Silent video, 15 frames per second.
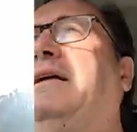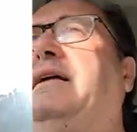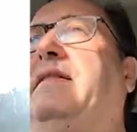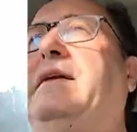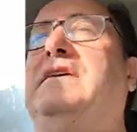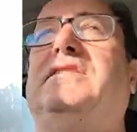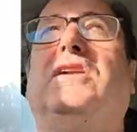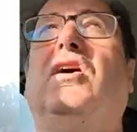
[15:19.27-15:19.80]

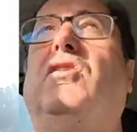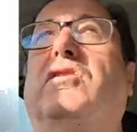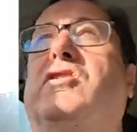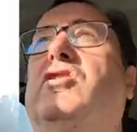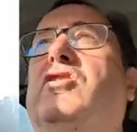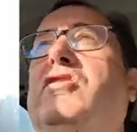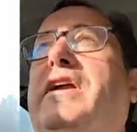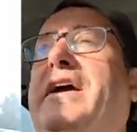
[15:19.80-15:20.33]
There's a lot of
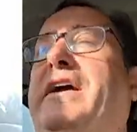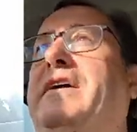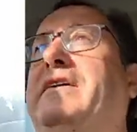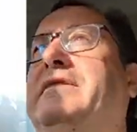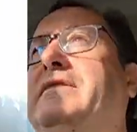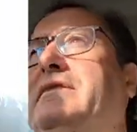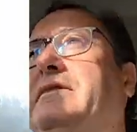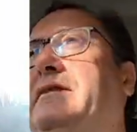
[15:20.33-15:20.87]
cooling
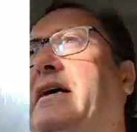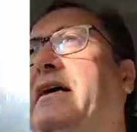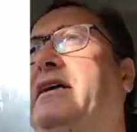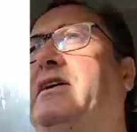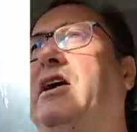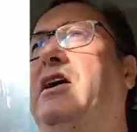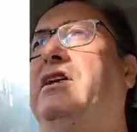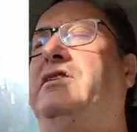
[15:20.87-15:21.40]
that
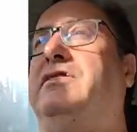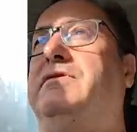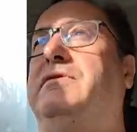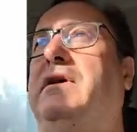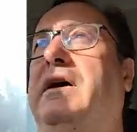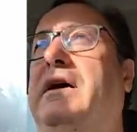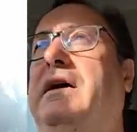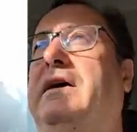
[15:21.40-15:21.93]
occurs
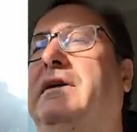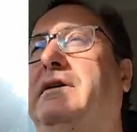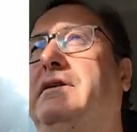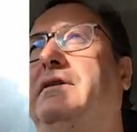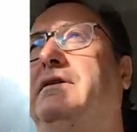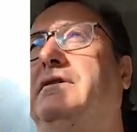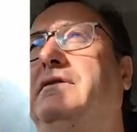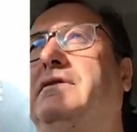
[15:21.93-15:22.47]
uh,
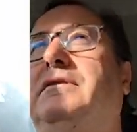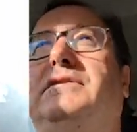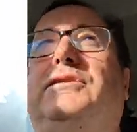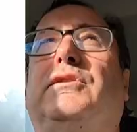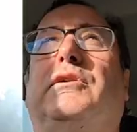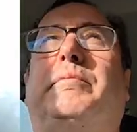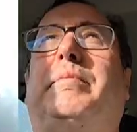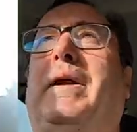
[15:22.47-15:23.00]

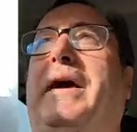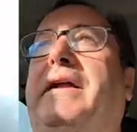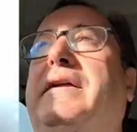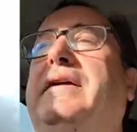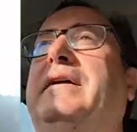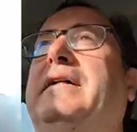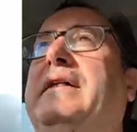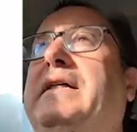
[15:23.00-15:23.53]
to a plane.
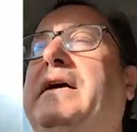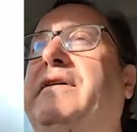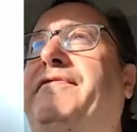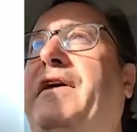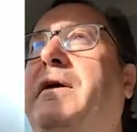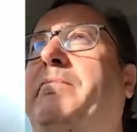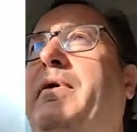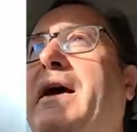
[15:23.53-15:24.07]
In
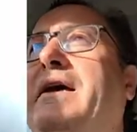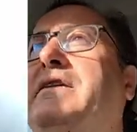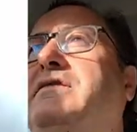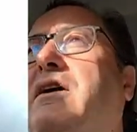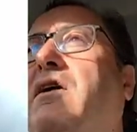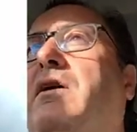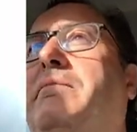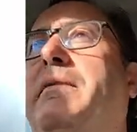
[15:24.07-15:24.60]
fact, planes
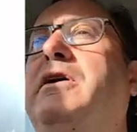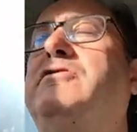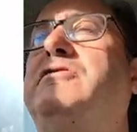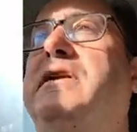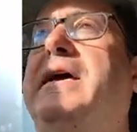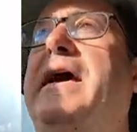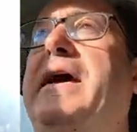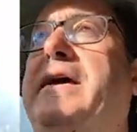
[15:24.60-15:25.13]
are
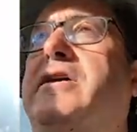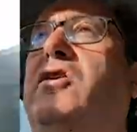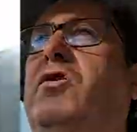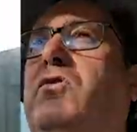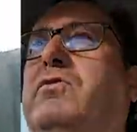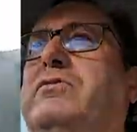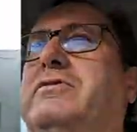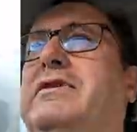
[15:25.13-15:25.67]
mostly air
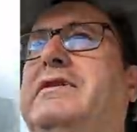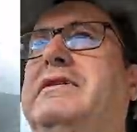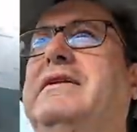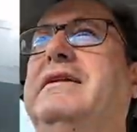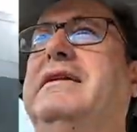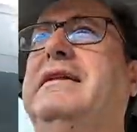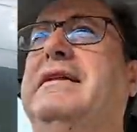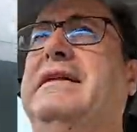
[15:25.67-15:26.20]
cooled.
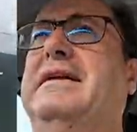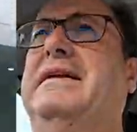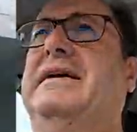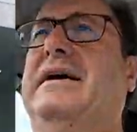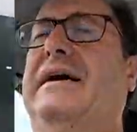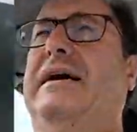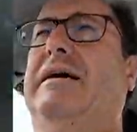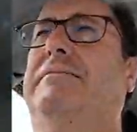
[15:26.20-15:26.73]

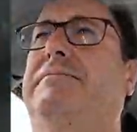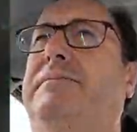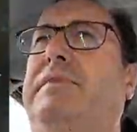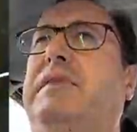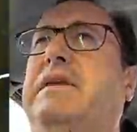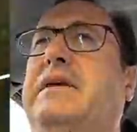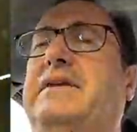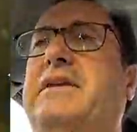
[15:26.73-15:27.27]
Um,
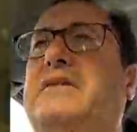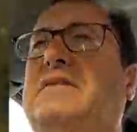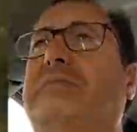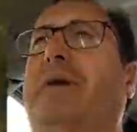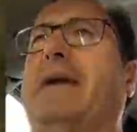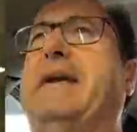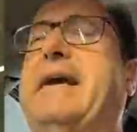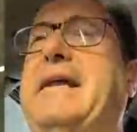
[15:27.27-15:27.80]
it doesn't
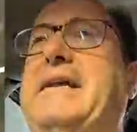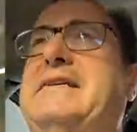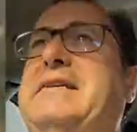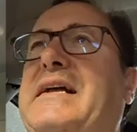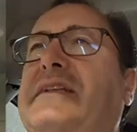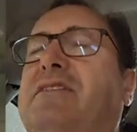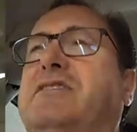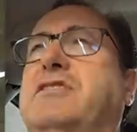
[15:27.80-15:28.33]
make any
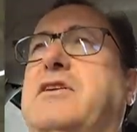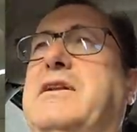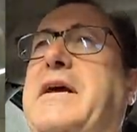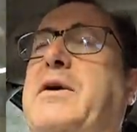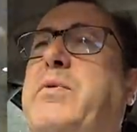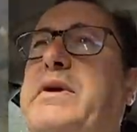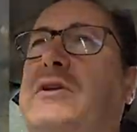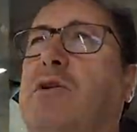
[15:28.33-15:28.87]
sense to
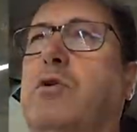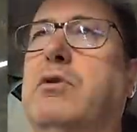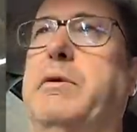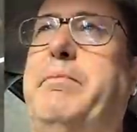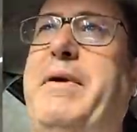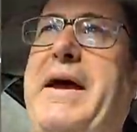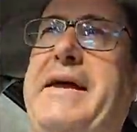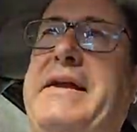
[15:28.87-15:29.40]
liquid cool a
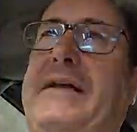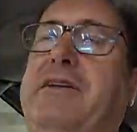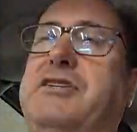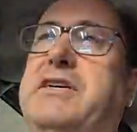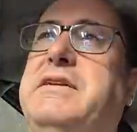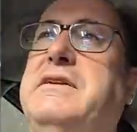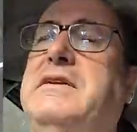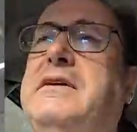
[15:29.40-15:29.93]
plane
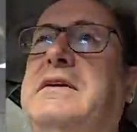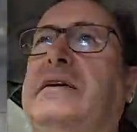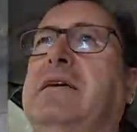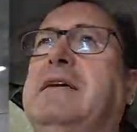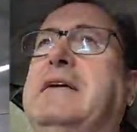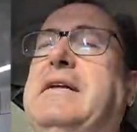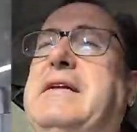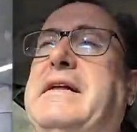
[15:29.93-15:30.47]
engine
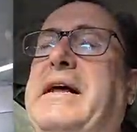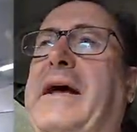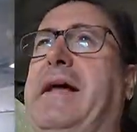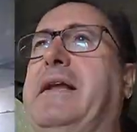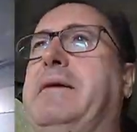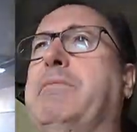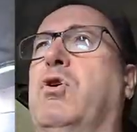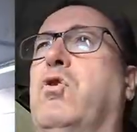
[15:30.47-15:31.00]

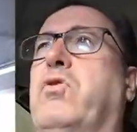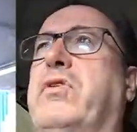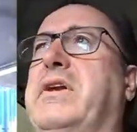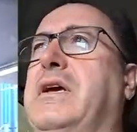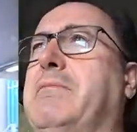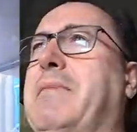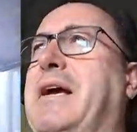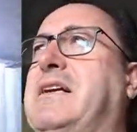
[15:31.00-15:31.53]
any more than
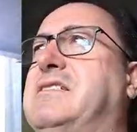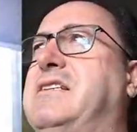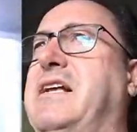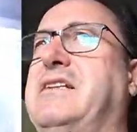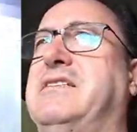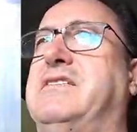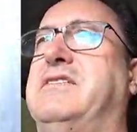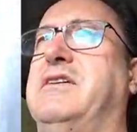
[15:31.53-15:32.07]
it makes
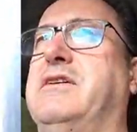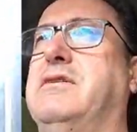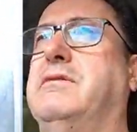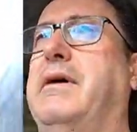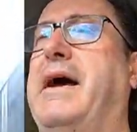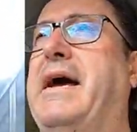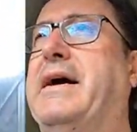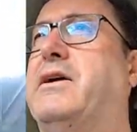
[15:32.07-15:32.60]
sense
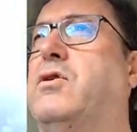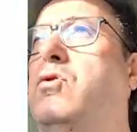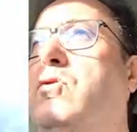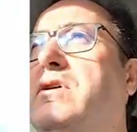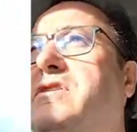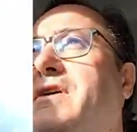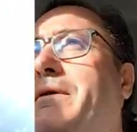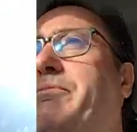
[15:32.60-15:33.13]
to air cool
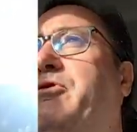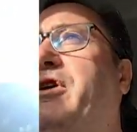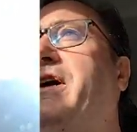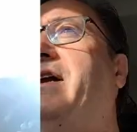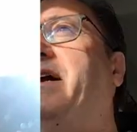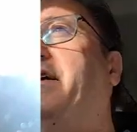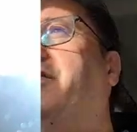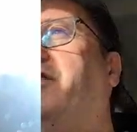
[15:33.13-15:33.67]
a
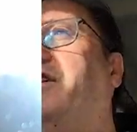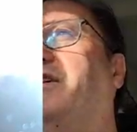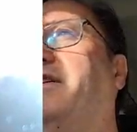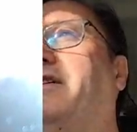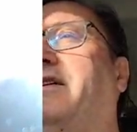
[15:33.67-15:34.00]
submarine engine.